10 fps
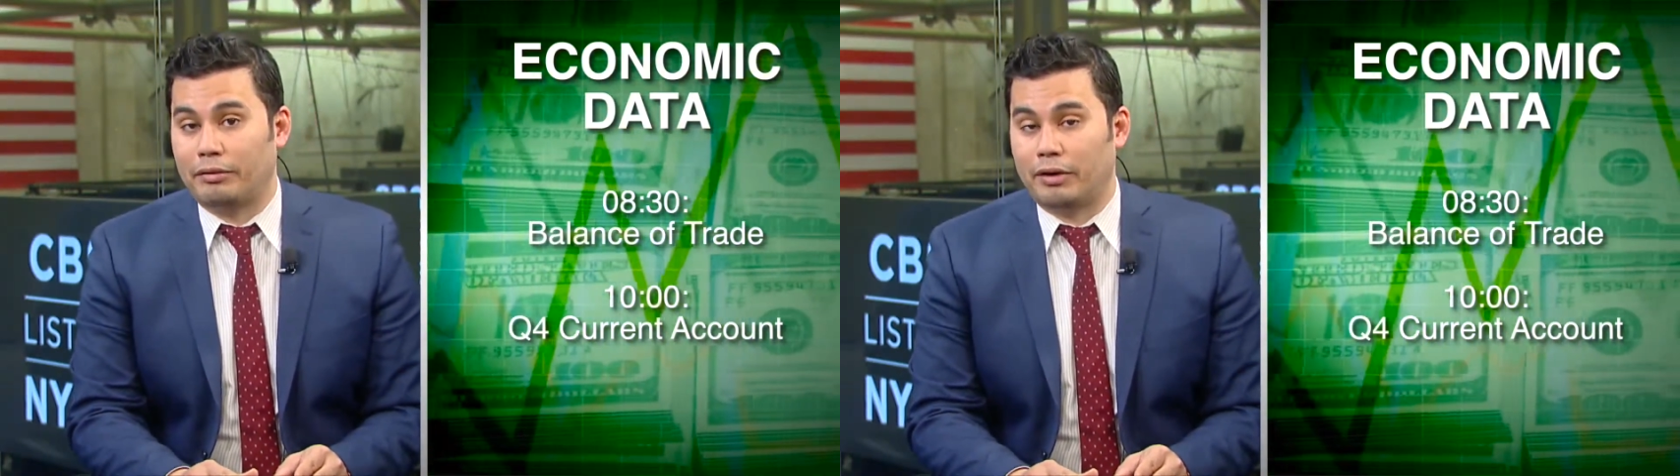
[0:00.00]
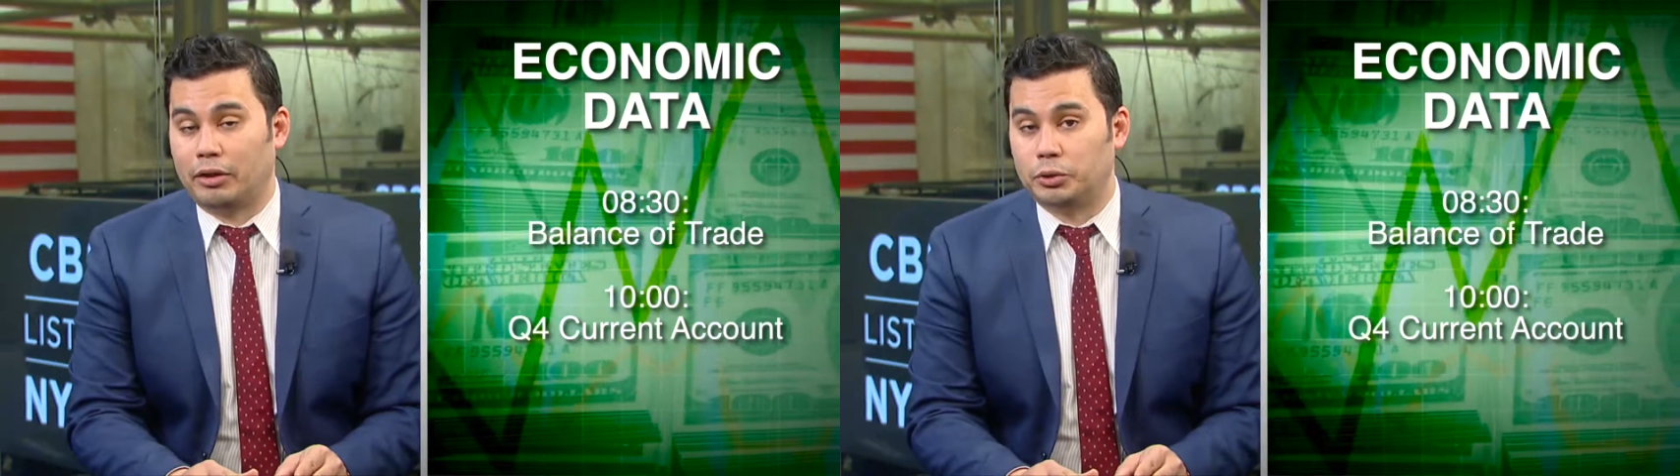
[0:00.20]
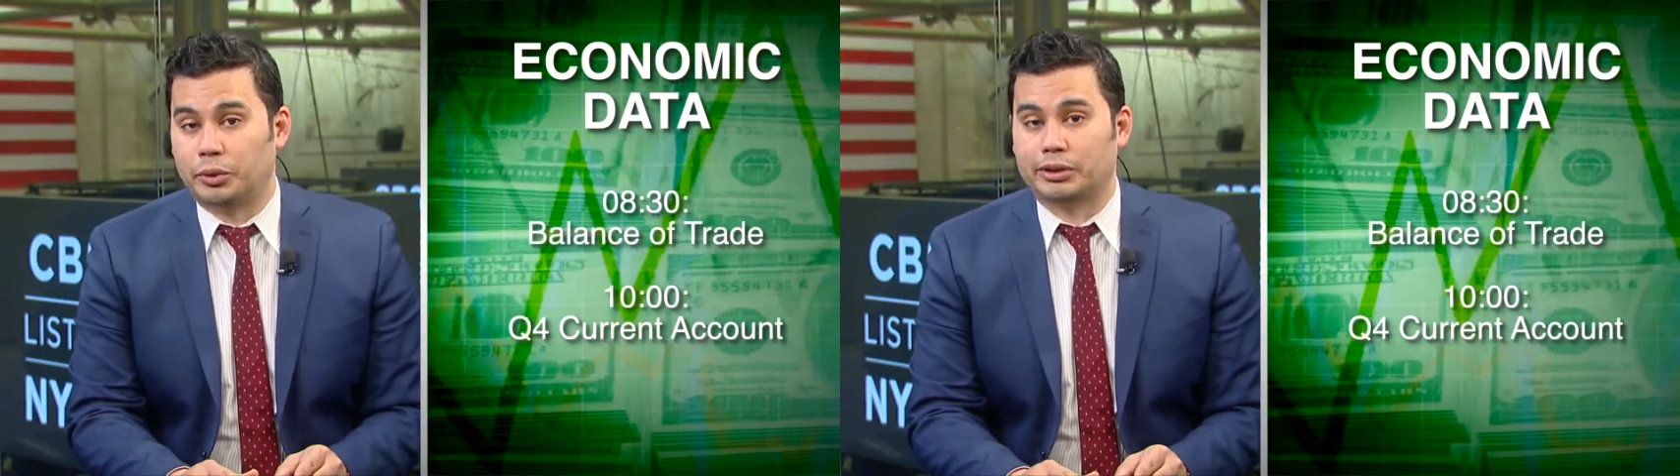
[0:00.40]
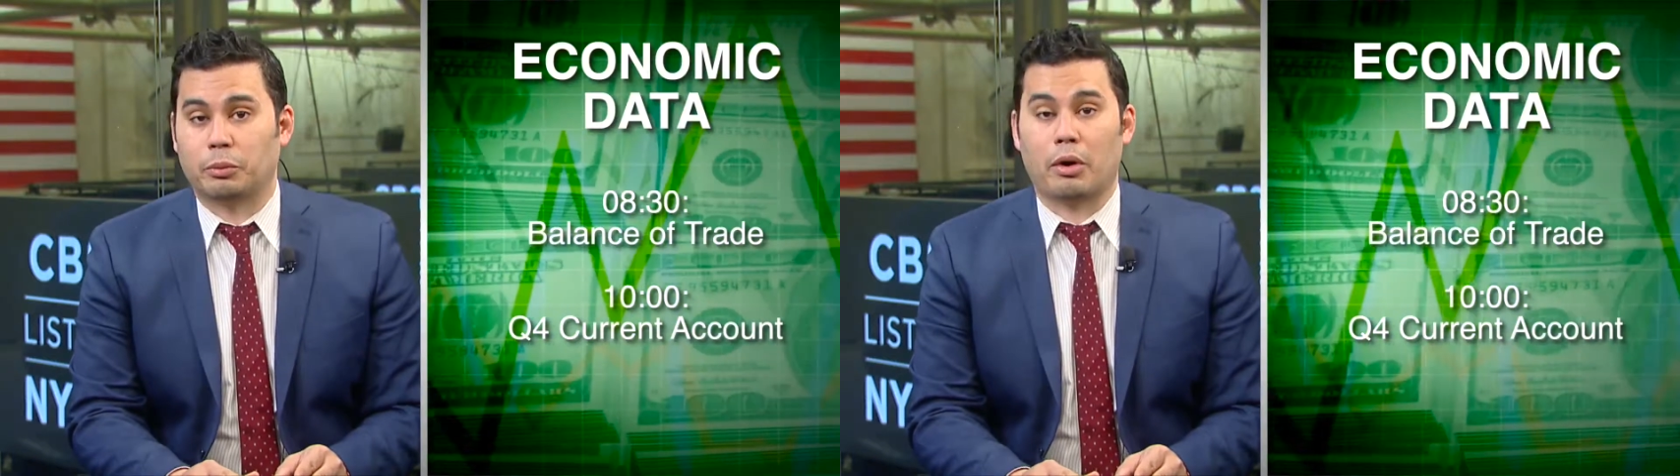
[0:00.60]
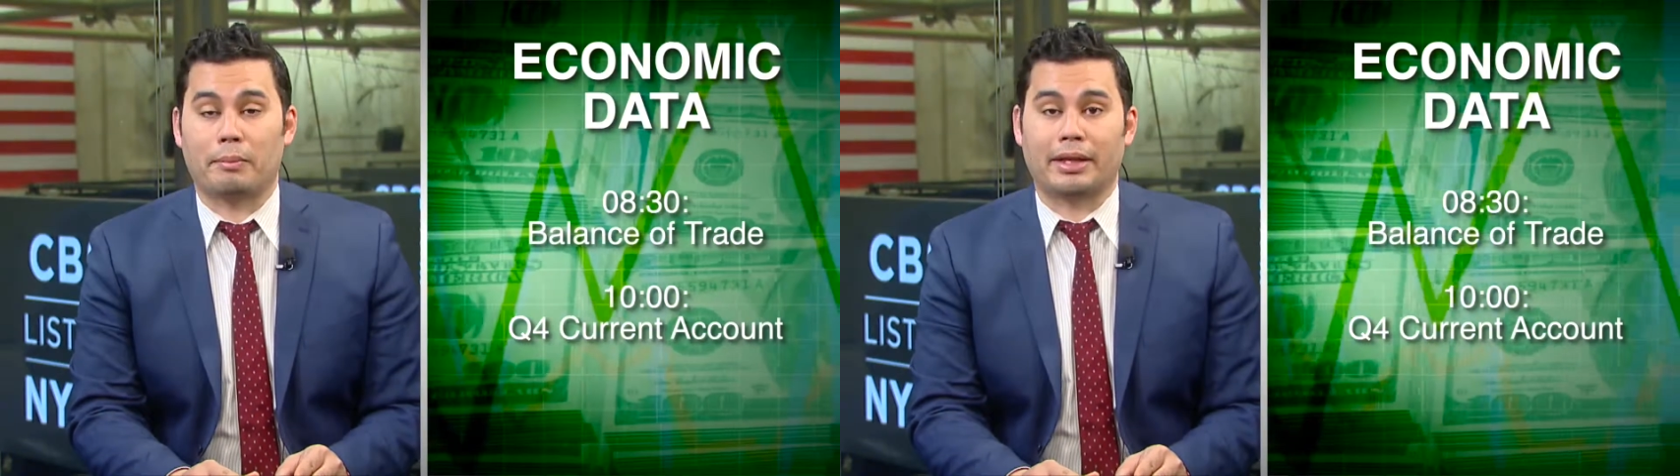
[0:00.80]
500 is
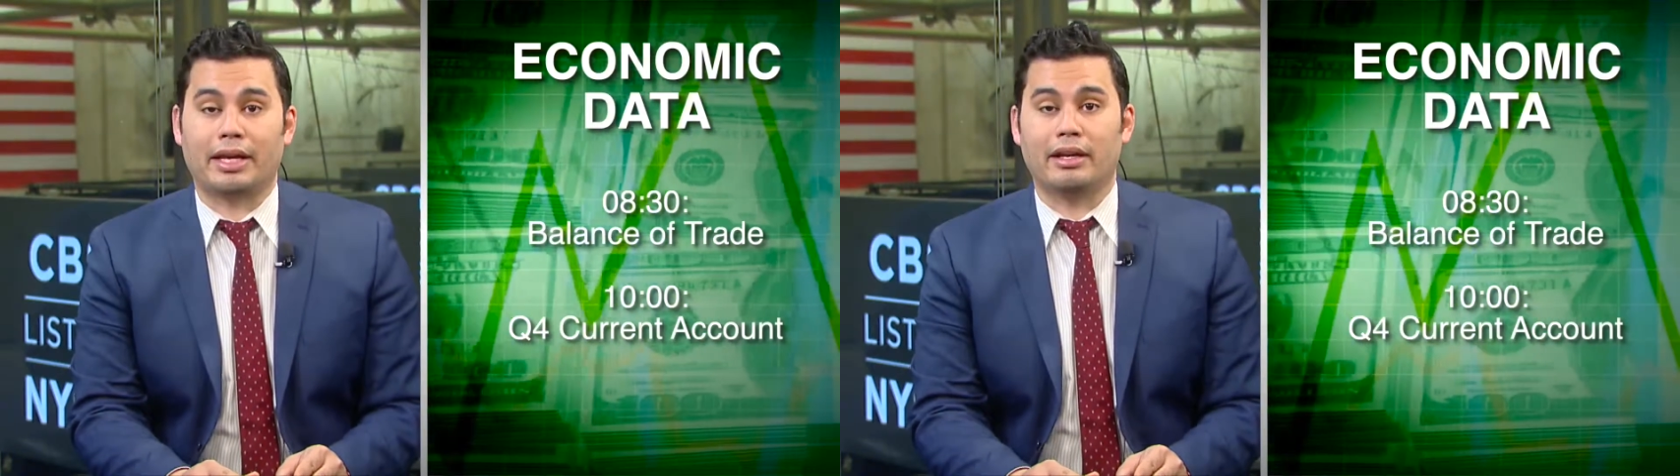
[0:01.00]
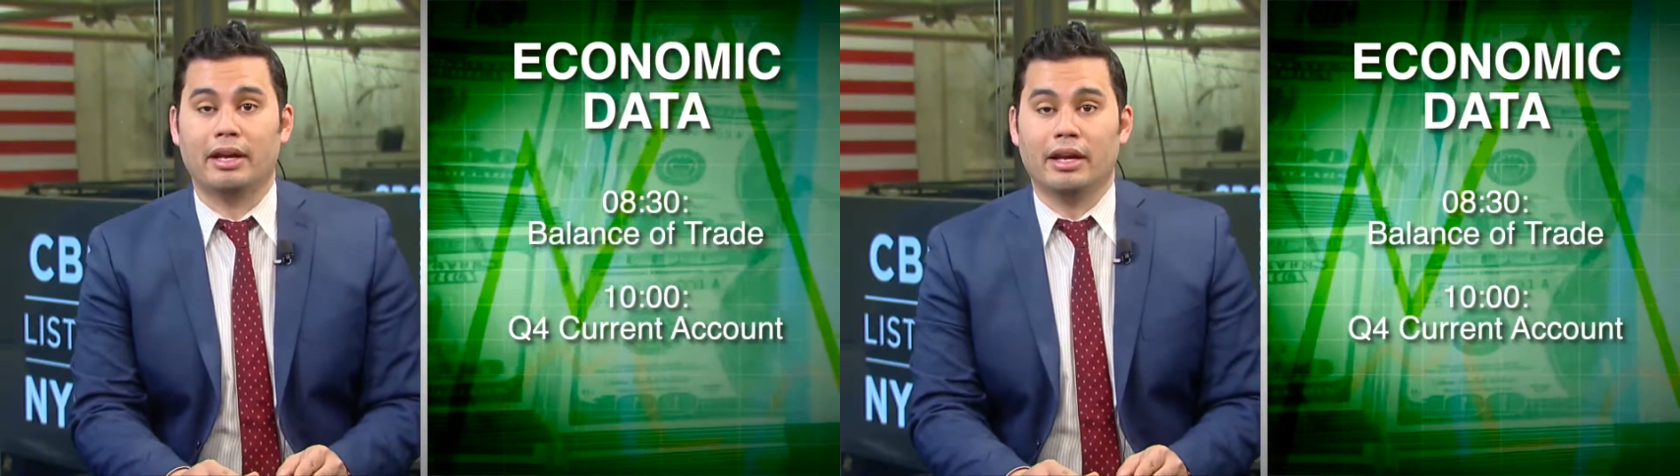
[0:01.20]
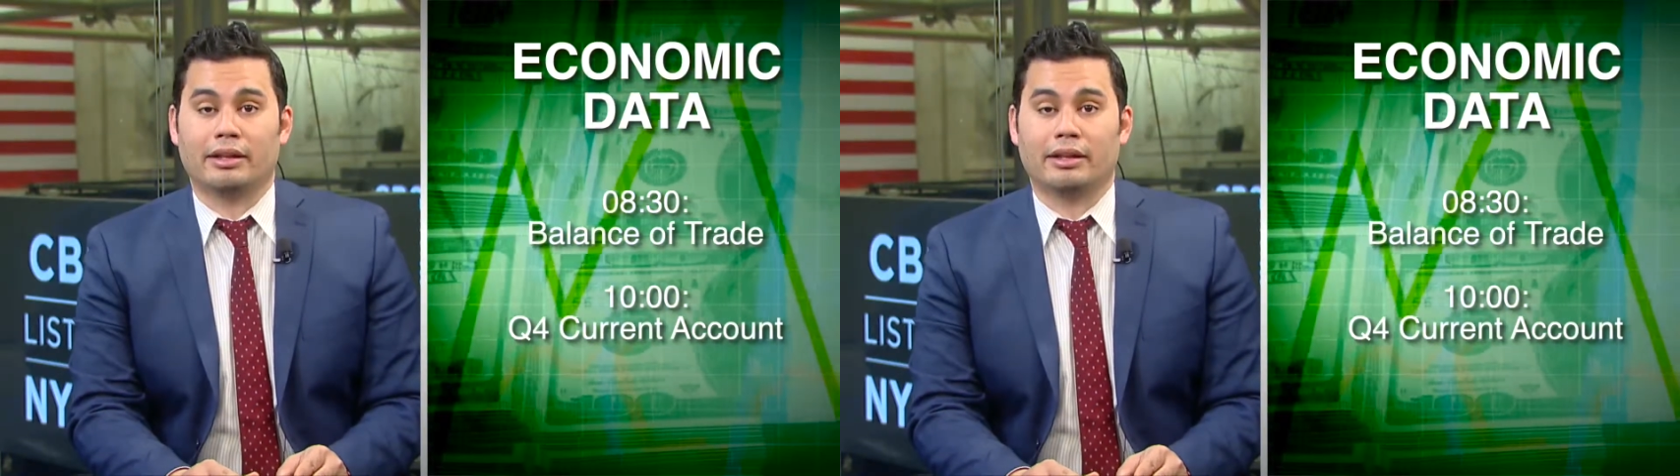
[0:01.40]
where we begin.